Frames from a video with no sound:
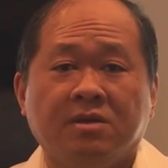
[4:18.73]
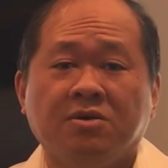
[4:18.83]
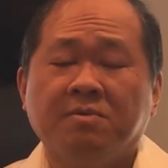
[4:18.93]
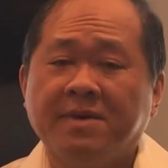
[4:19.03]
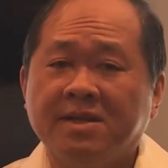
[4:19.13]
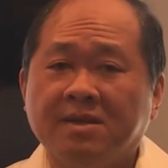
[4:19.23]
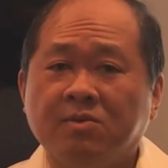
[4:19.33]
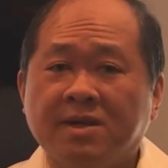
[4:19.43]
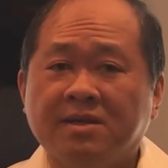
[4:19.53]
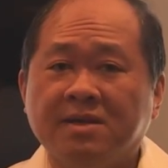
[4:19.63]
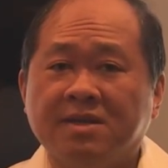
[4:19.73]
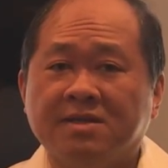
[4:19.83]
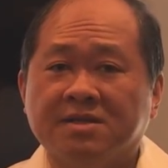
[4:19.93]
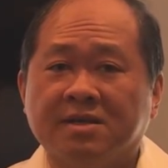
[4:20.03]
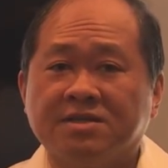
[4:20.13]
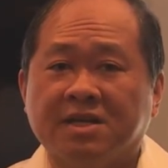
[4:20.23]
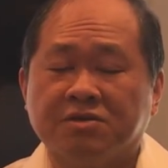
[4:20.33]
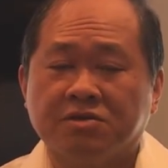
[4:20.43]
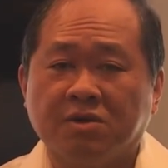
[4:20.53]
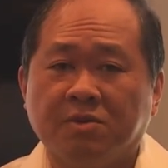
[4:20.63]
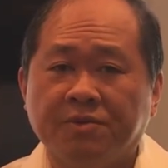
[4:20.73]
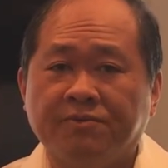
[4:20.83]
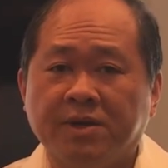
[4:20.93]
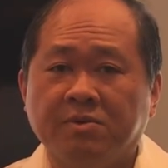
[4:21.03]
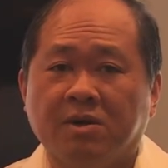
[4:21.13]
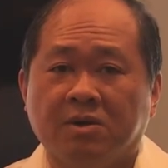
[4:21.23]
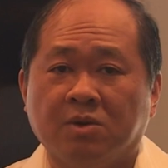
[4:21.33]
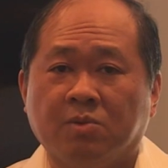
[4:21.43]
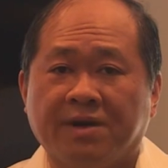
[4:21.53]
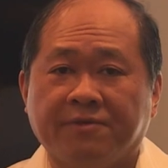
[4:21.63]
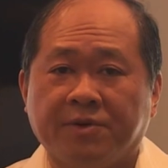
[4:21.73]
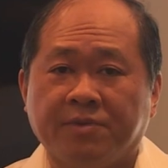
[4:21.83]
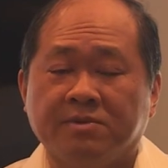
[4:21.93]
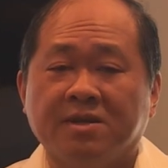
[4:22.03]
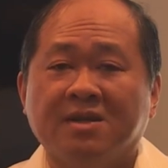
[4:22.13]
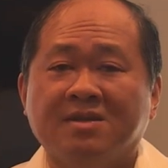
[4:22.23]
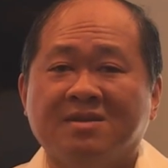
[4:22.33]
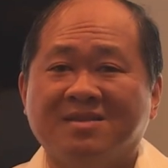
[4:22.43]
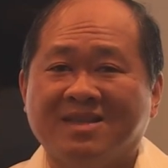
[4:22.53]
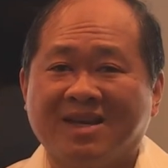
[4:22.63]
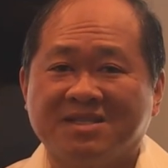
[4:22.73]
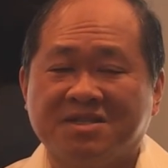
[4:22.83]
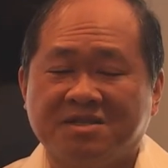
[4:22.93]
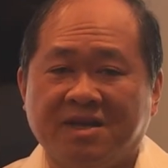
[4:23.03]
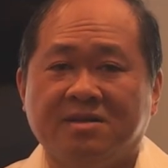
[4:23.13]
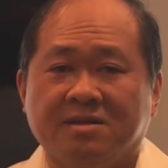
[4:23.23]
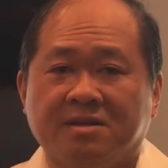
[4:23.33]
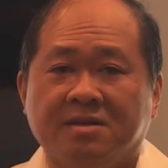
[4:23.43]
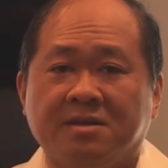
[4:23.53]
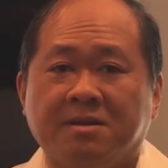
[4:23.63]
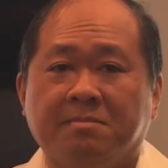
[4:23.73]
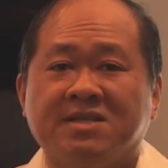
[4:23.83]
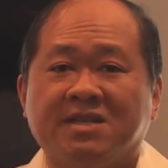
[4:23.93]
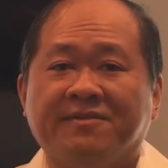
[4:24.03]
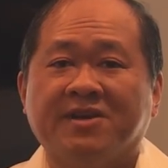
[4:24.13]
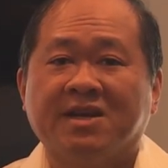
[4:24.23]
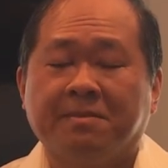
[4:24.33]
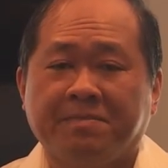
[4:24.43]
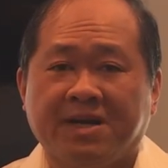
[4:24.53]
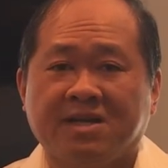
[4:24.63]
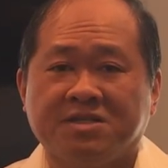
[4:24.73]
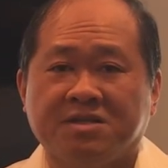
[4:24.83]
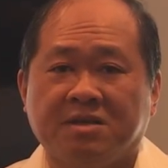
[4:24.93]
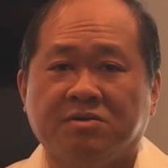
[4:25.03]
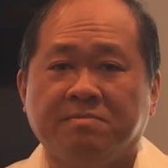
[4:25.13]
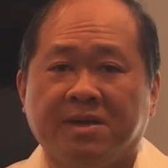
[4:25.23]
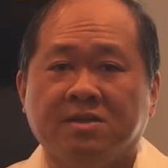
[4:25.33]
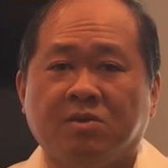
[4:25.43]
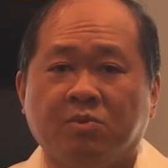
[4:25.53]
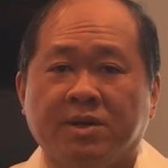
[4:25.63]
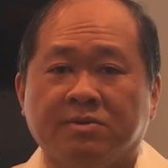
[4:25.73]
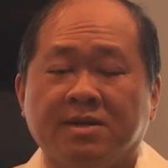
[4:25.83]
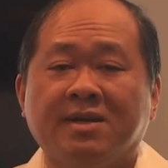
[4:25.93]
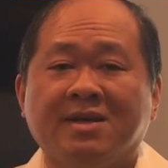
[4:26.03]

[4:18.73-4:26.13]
No matter whether it's a statutory will or holographic will, the testator must have capacity to make the will.